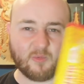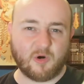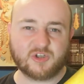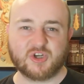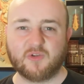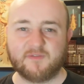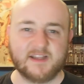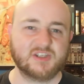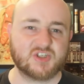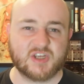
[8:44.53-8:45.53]
watch all the
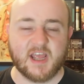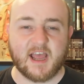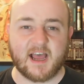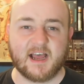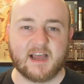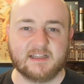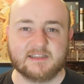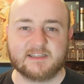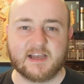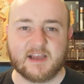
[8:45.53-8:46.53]
vids,
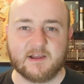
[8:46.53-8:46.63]
and